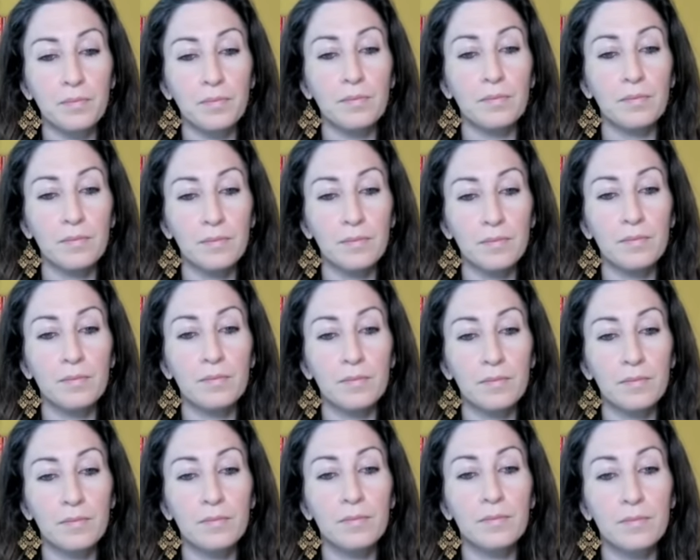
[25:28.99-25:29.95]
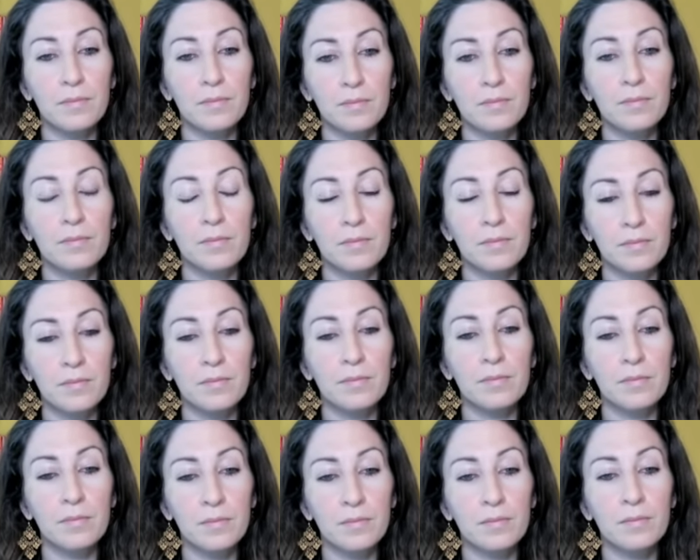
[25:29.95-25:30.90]

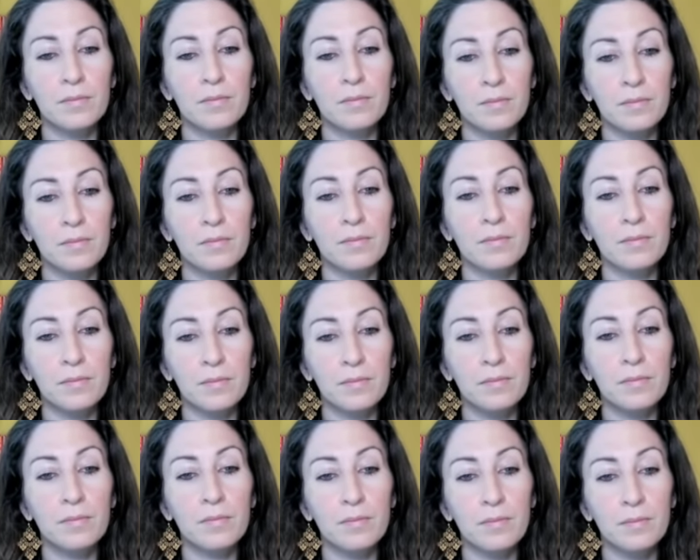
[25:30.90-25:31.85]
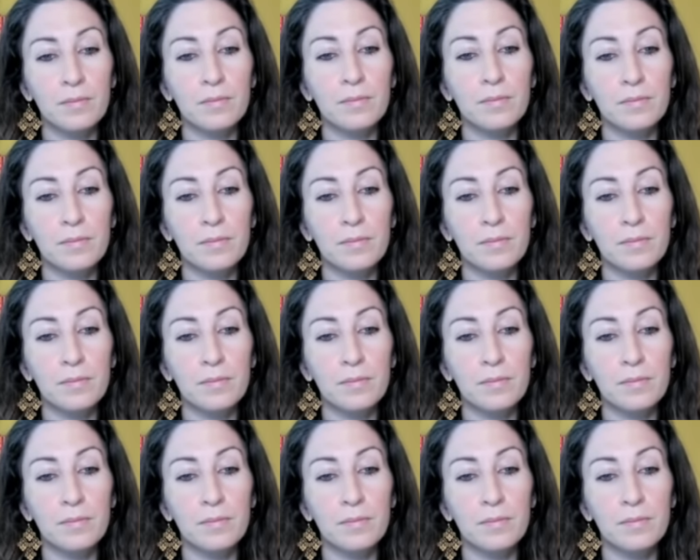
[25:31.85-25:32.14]
[no speech]